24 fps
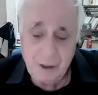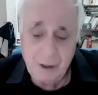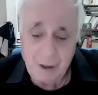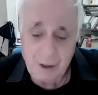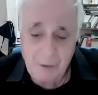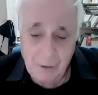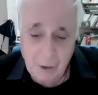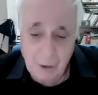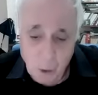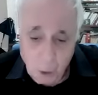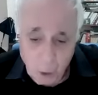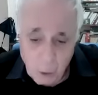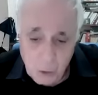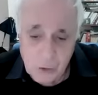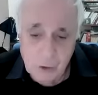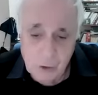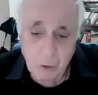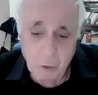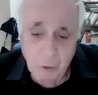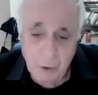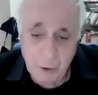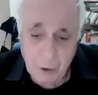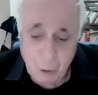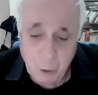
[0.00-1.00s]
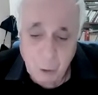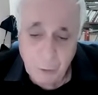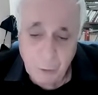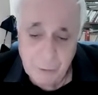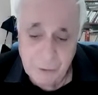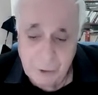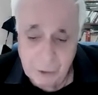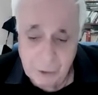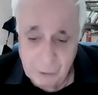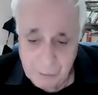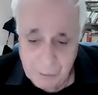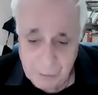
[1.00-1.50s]
and the Oslo
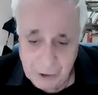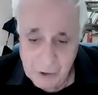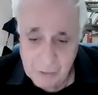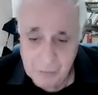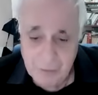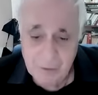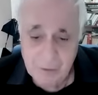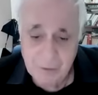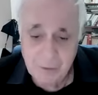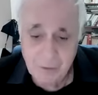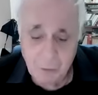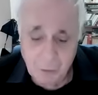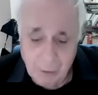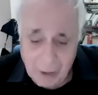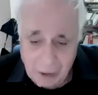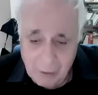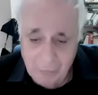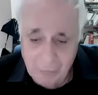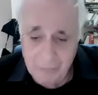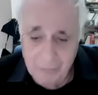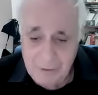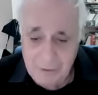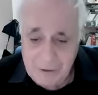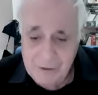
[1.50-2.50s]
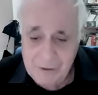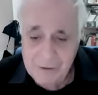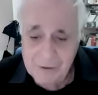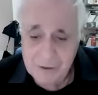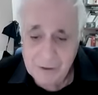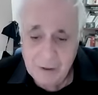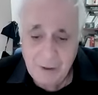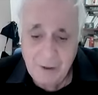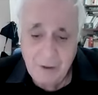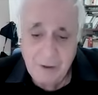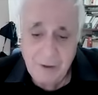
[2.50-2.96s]
Accord arrangement, throughout these